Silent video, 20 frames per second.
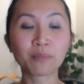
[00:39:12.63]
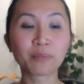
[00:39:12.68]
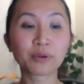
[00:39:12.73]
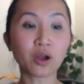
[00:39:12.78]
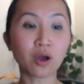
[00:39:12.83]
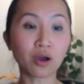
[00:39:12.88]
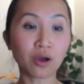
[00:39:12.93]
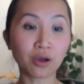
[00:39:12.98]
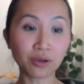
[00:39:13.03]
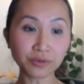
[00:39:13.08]

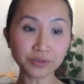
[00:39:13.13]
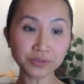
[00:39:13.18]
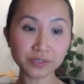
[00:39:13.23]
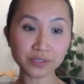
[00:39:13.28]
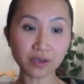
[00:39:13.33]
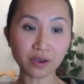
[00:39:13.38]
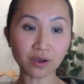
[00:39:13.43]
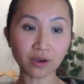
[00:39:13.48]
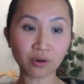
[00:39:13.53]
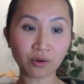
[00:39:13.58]
but
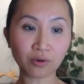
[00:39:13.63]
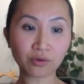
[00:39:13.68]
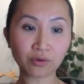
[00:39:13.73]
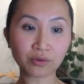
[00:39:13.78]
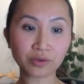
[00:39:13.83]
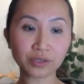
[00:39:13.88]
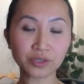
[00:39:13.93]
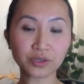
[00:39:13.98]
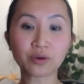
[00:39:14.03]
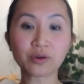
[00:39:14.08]

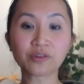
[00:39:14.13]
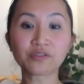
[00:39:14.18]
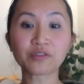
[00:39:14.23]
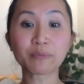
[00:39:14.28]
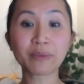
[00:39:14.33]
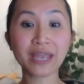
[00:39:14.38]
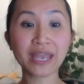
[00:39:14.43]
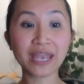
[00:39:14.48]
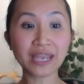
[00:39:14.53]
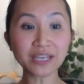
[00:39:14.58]
also, you know, if
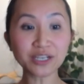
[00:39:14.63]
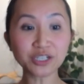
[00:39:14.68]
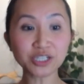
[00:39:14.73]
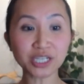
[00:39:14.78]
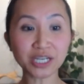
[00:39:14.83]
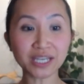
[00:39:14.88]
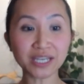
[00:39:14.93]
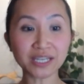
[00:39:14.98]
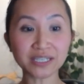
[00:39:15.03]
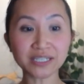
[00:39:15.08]
a
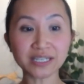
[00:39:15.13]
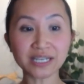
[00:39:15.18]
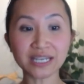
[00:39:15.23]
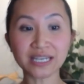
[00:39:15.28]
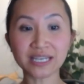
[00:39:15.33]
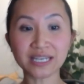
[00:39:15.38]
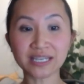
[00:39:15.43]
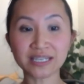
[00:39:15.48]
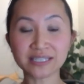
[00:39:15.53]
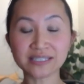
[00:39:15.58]
patient
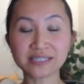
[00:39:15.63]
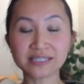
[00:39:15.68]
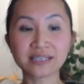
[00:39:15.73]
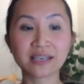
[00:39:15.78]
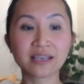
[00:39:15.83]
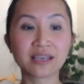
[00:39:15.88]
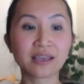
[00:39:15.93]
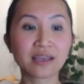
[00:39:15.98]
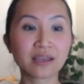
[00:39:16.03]
is